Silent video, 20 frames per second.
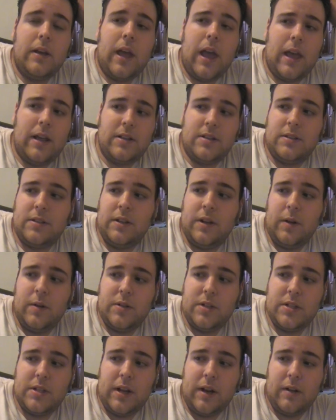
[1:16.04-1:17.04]
as you know,
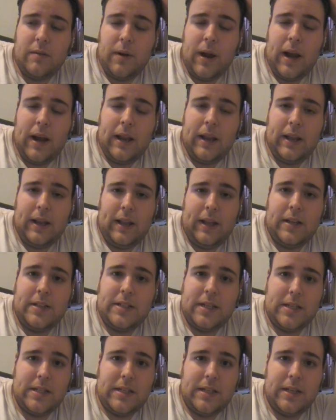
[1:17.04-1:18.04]
she started writing at like
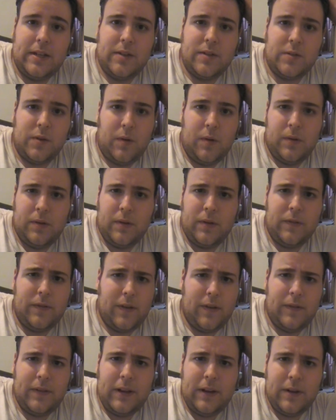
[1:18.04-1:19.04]
16 years old or
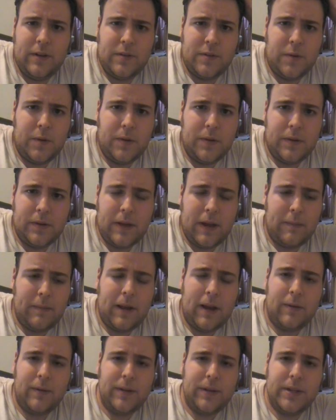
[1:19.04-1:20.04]
15 years old. I'm
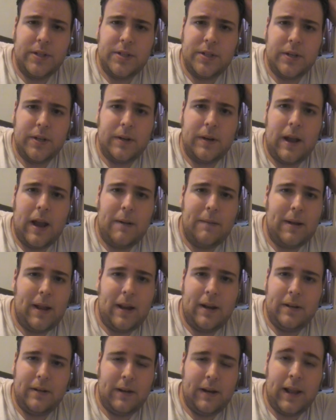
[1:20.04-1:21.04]
not really sure. I'm
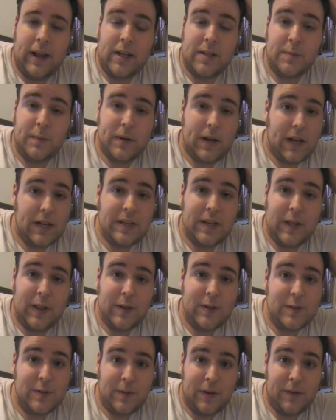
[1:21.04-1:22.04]
not an expert on
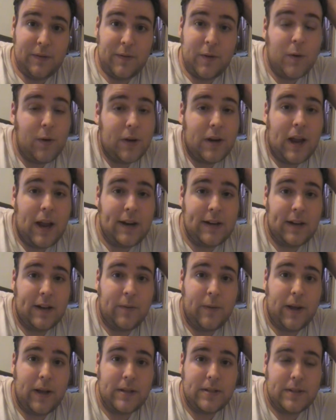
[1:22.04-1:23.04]
Taylor Swift or
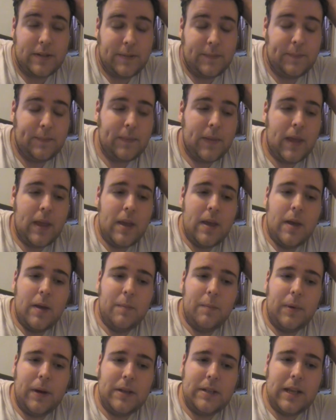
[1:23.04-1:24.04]
Kanye West.
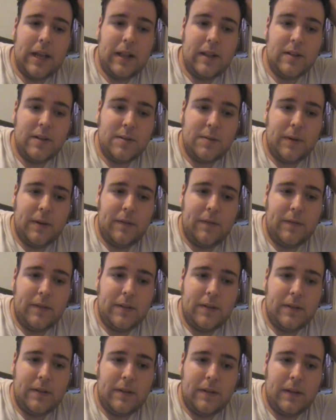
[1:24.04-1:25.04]
But Taylor
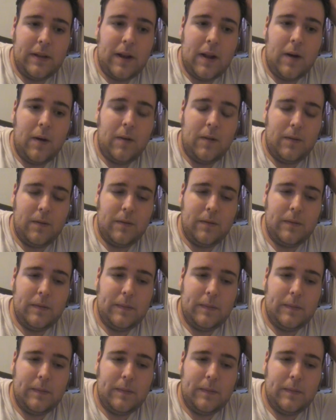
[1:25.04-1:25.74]
Swift, you know,